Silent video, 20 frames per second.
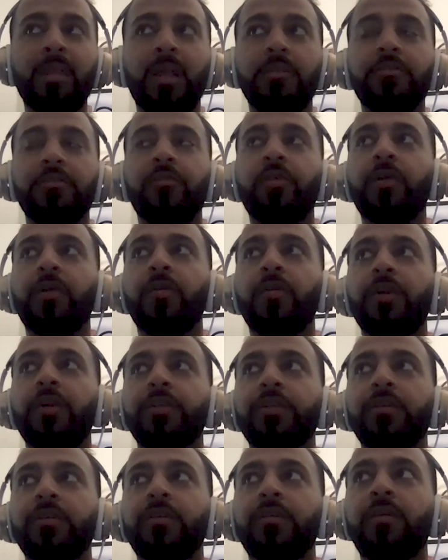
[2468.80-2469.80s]
That's a great
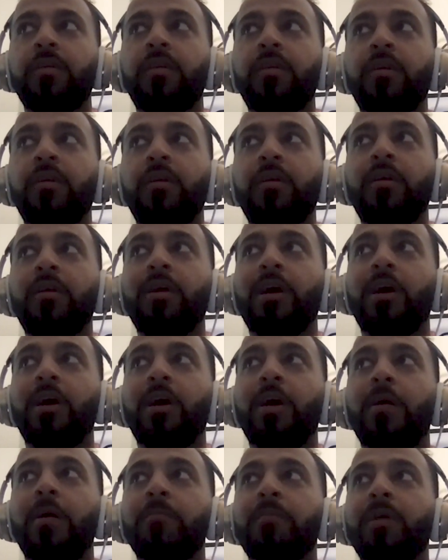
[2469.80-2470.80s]
question.
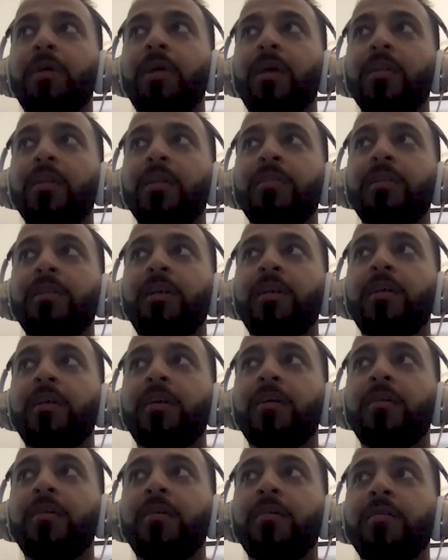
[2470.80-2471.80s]
And it's going
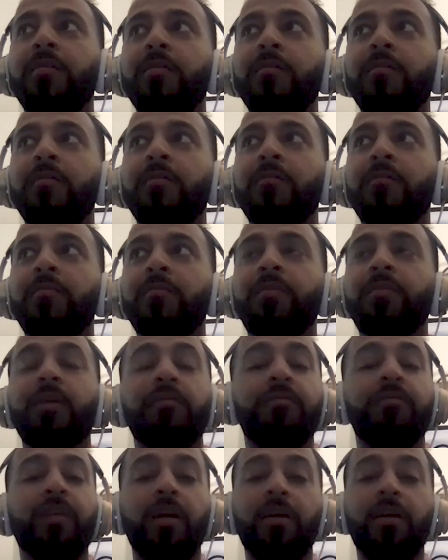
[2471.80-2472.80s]
to be
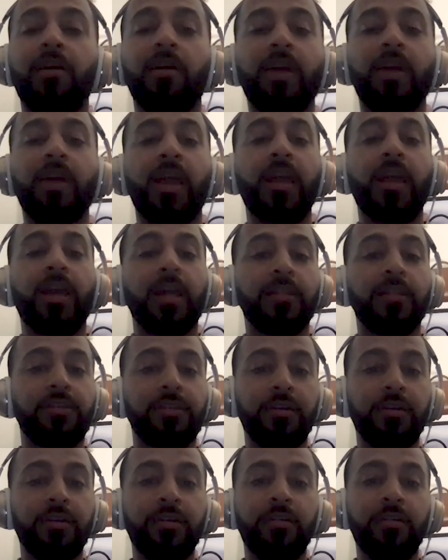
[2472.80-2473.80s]
a very archaic
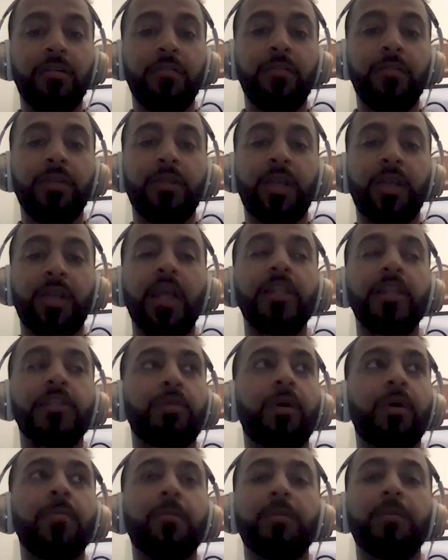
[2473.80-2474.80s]
answer, but today it's
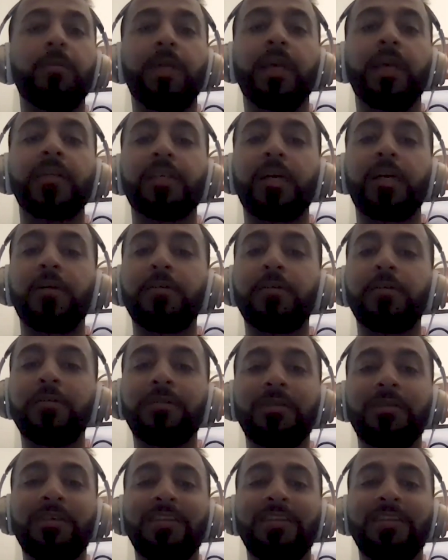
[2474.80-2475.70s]
probably Excel.